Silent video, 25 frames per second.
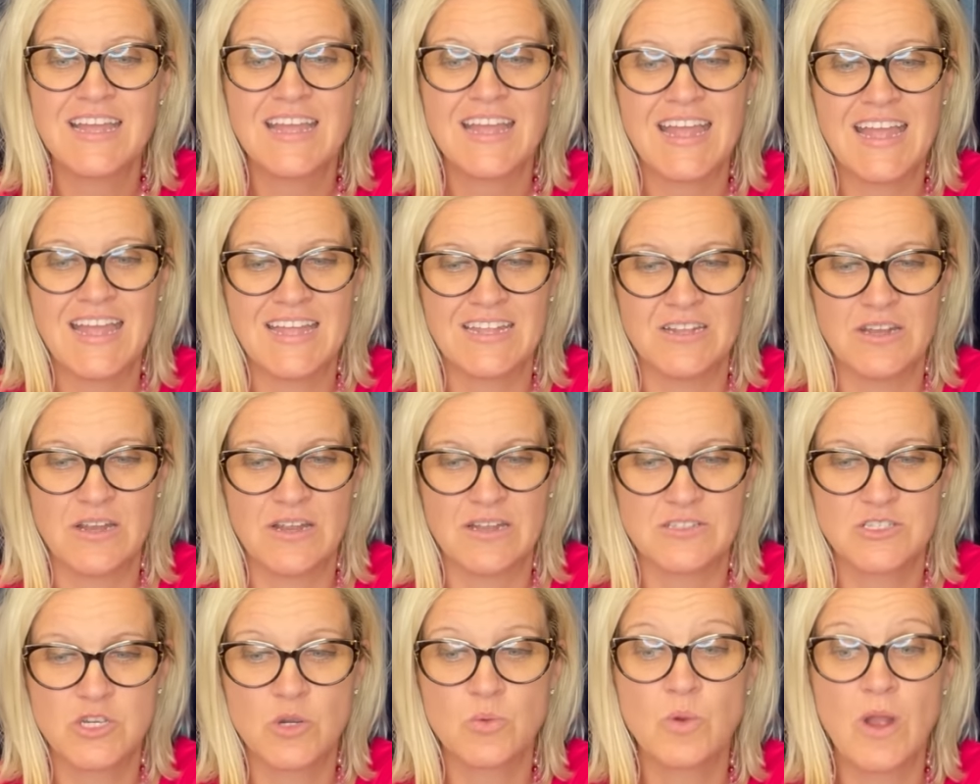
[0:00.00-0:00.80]
and
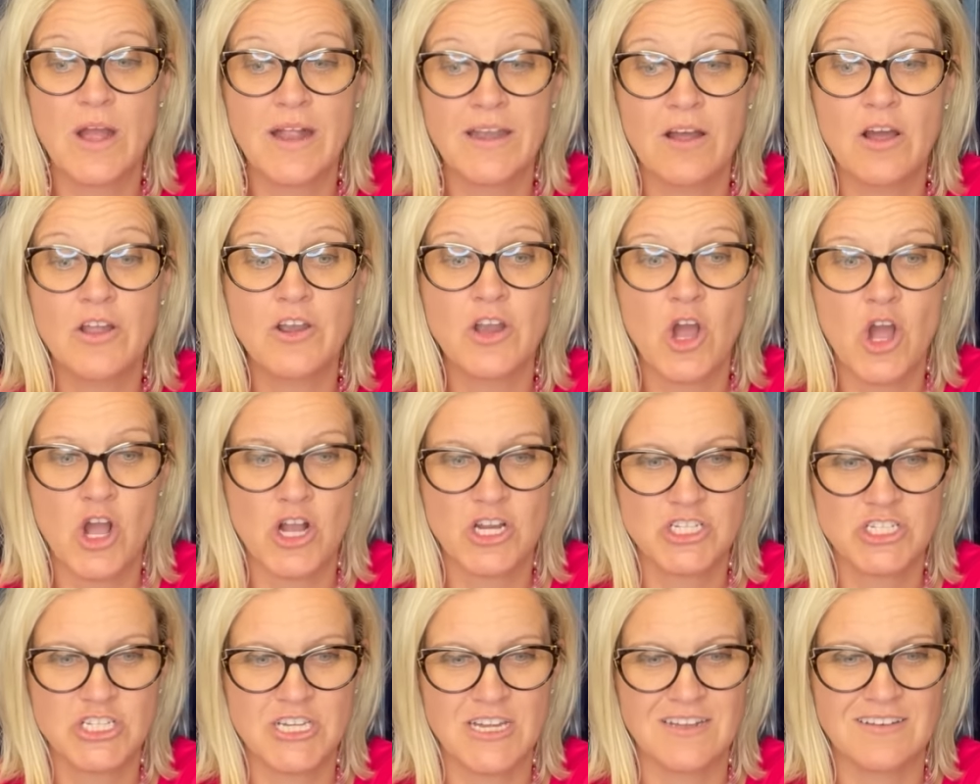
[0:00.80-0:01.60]
to run on
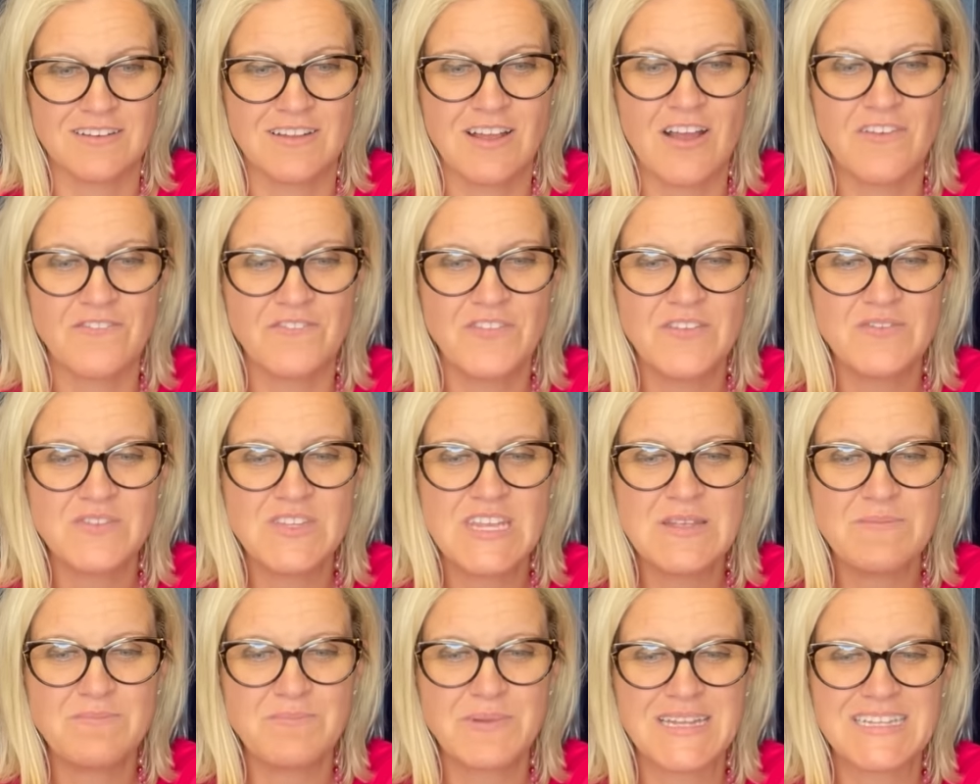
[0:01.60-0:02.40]
auction. Got
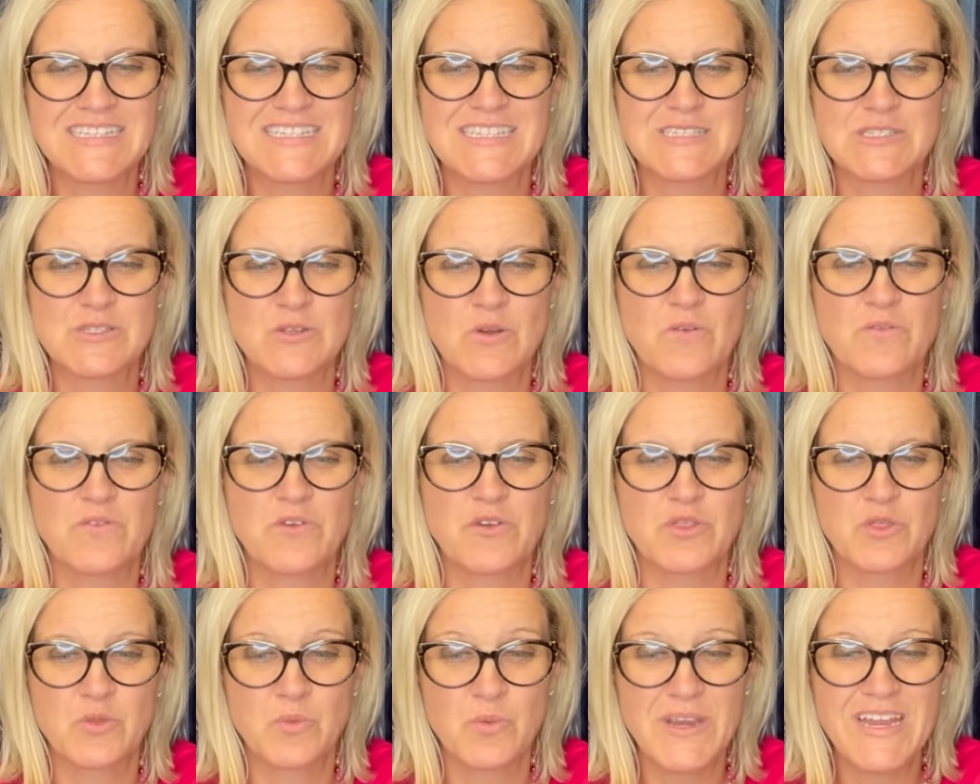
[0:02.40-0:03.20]
15 bids and sold
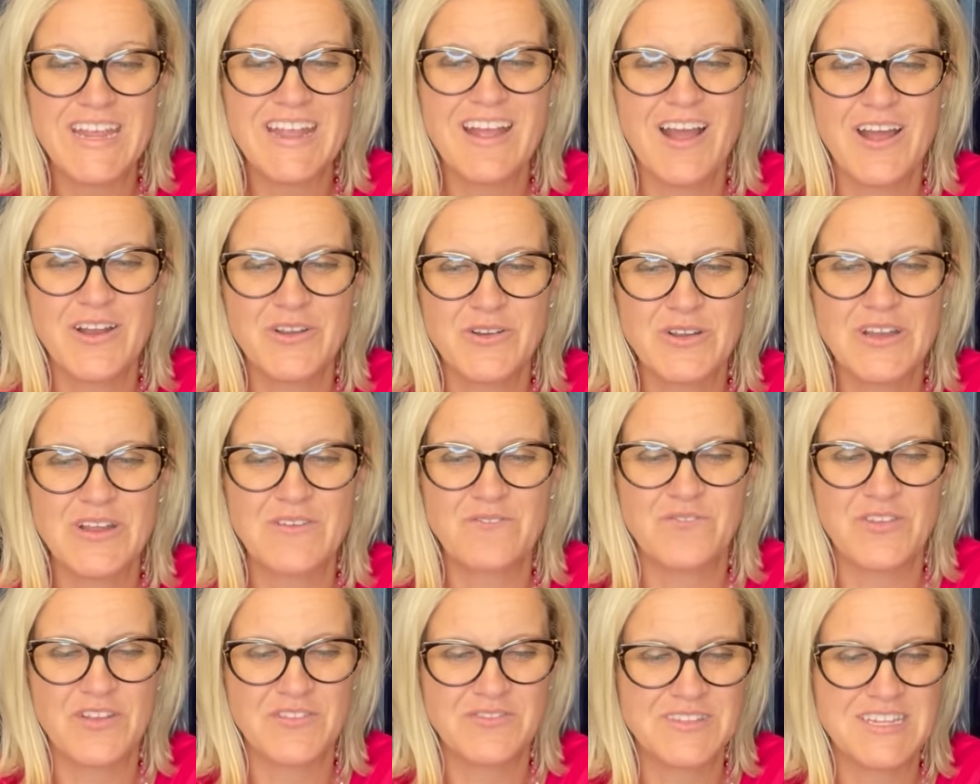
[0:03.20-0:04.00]
for
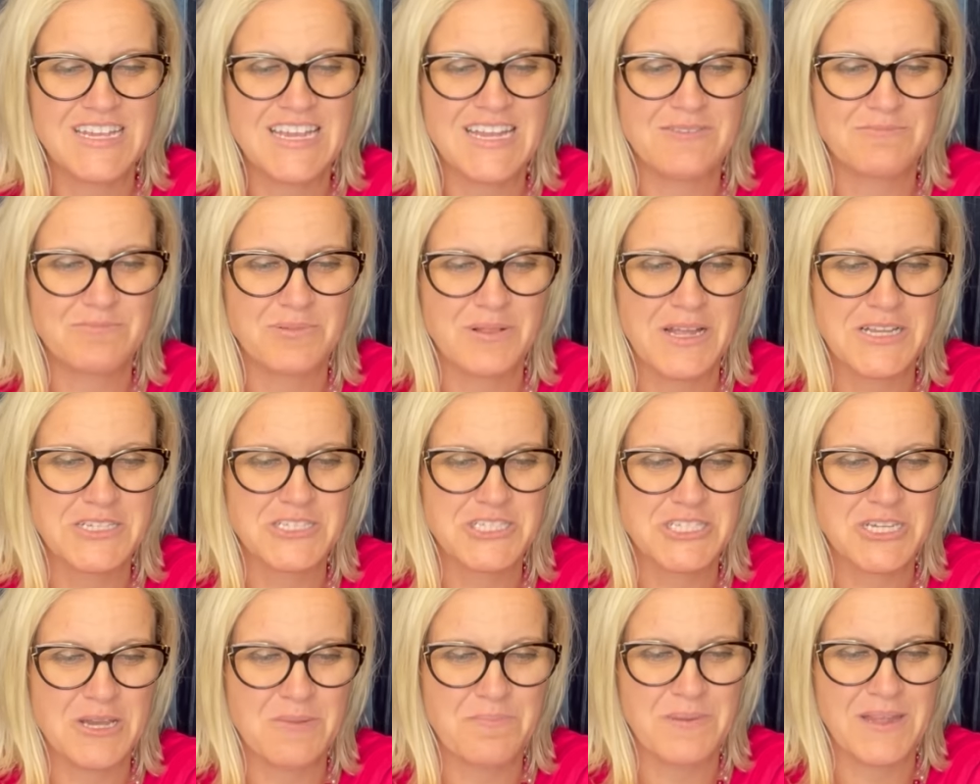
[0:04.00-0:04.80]
315 plus
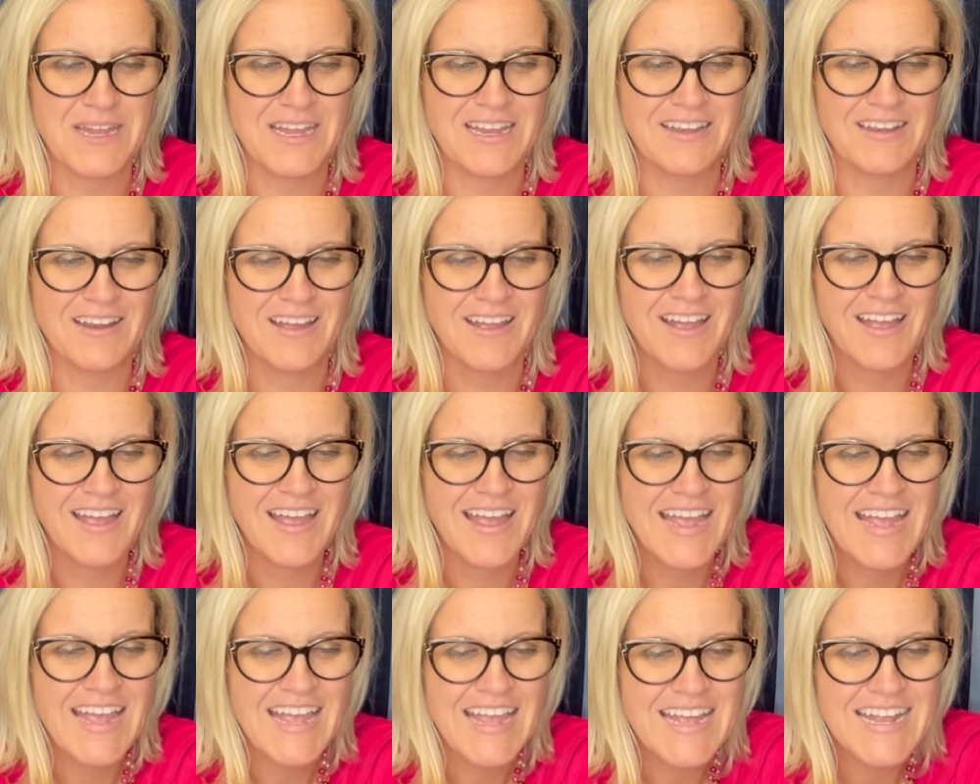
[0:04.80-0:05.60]
shipping.
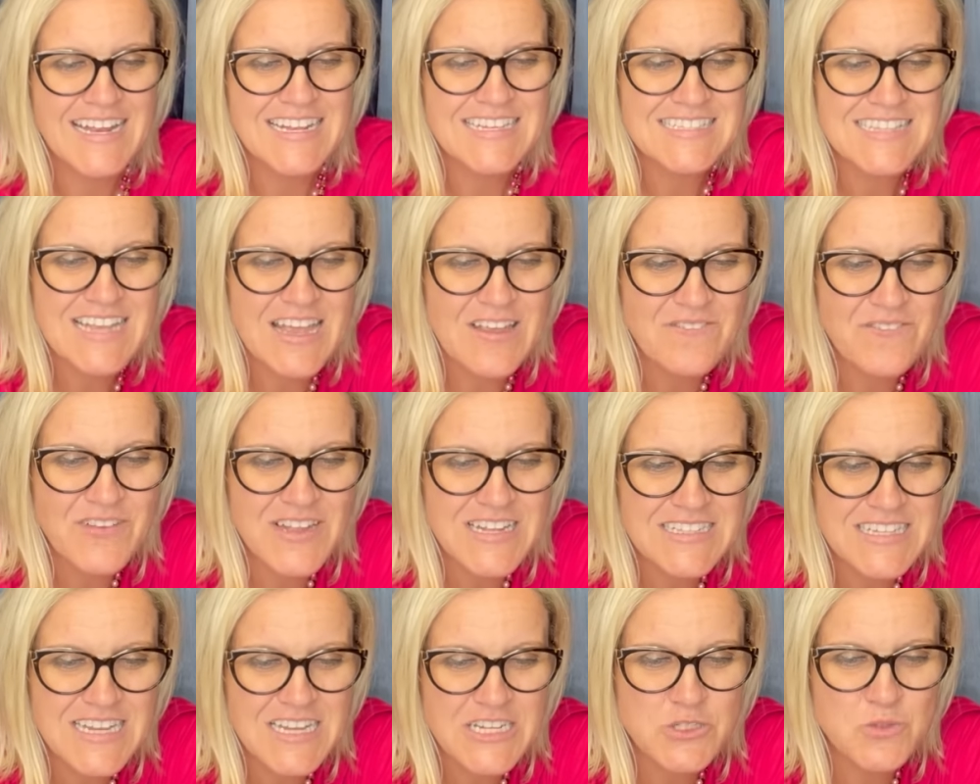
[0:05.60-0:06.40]
It is a
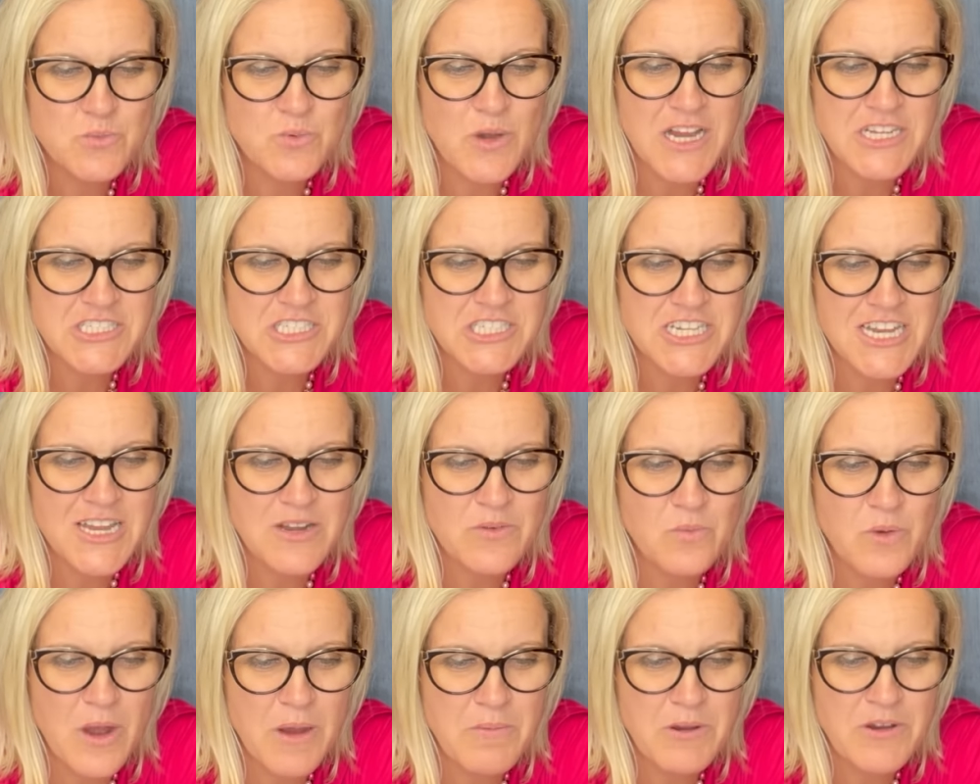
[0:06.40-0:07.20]
vintage
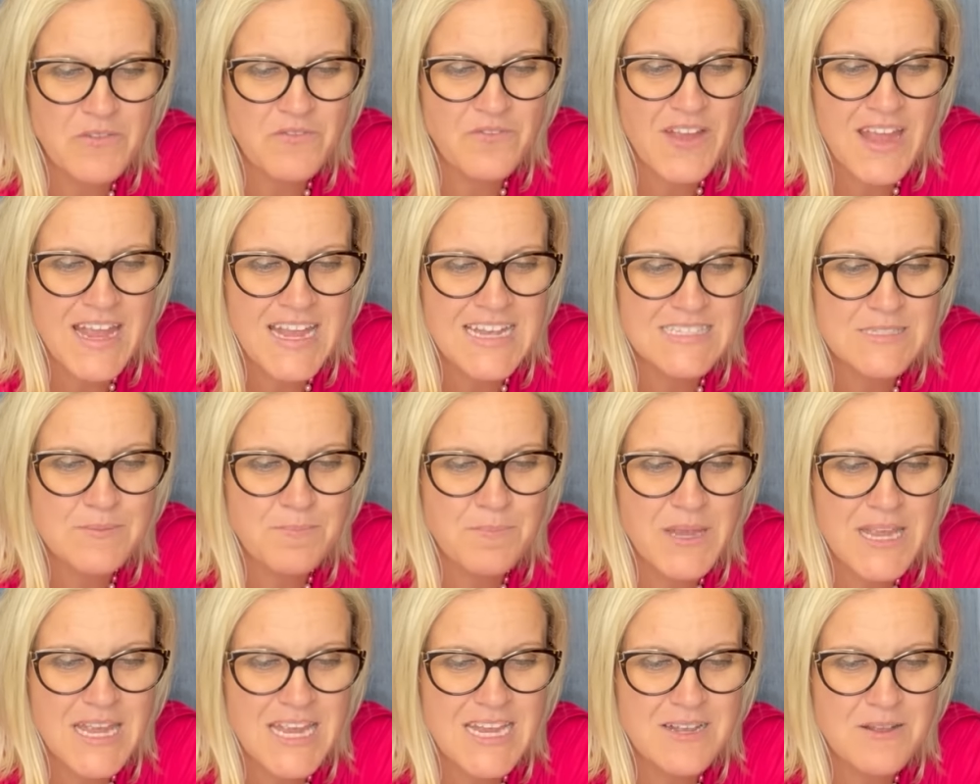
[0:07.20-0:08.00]
Rushton rubber face
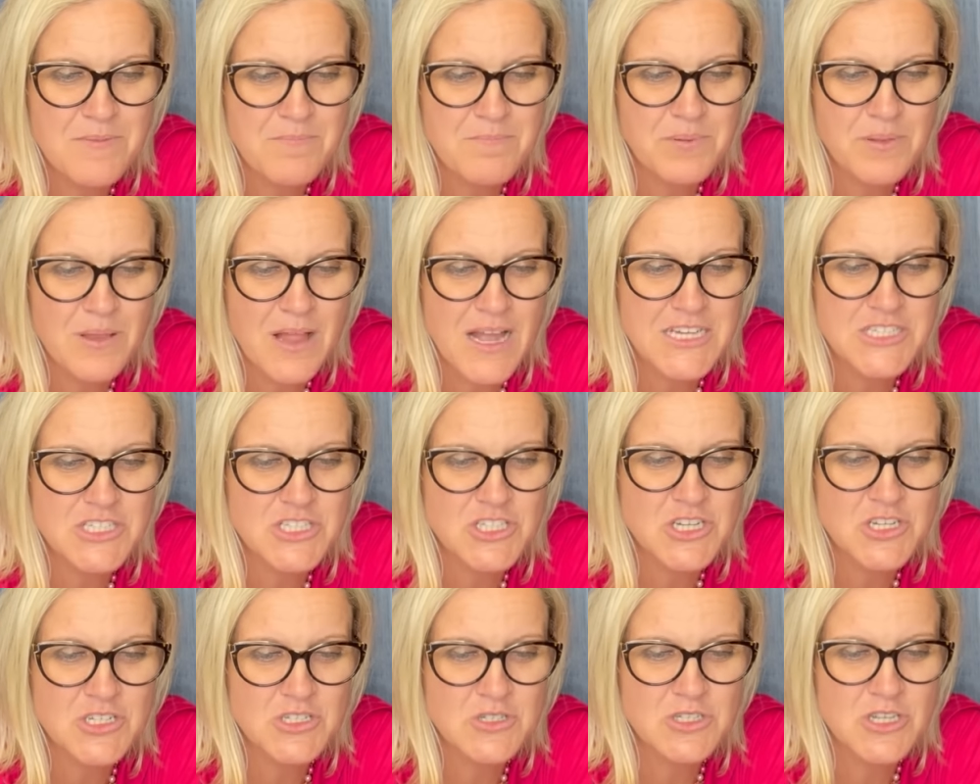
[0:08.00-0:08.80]
pink plush
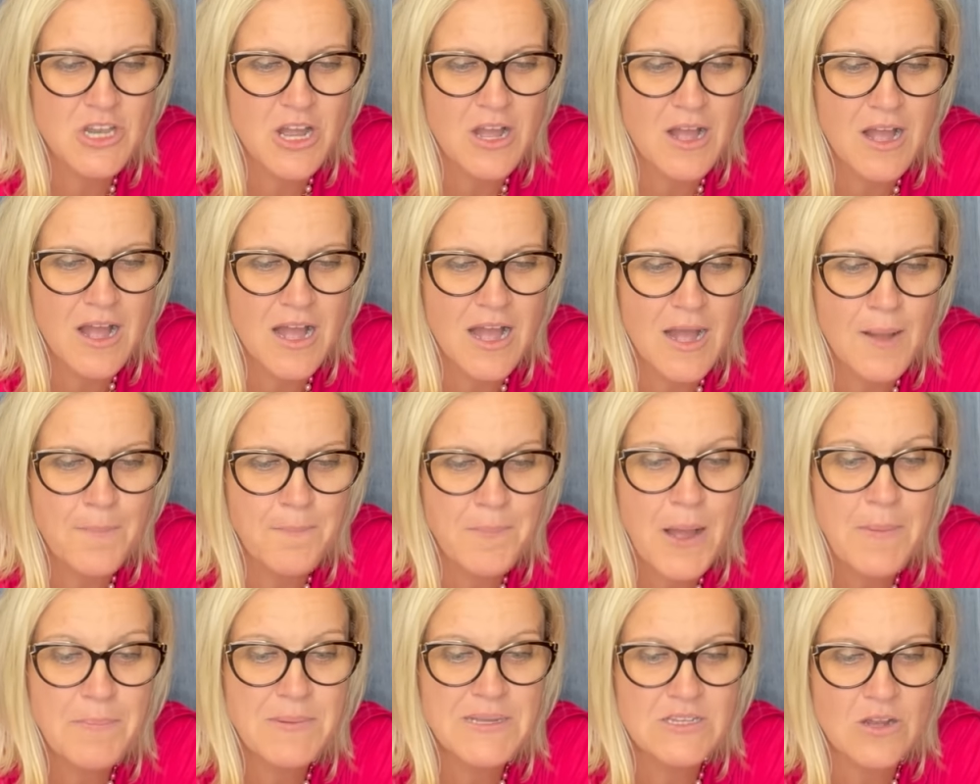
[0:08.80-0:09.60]
uh,
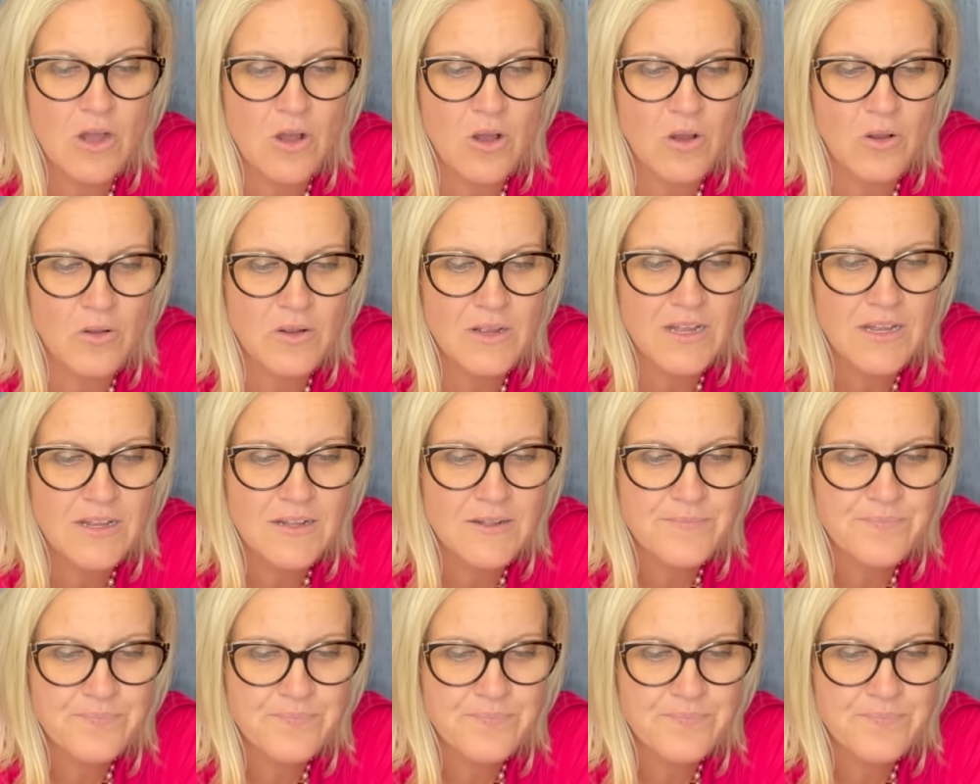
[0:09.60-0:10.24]
puppy dog.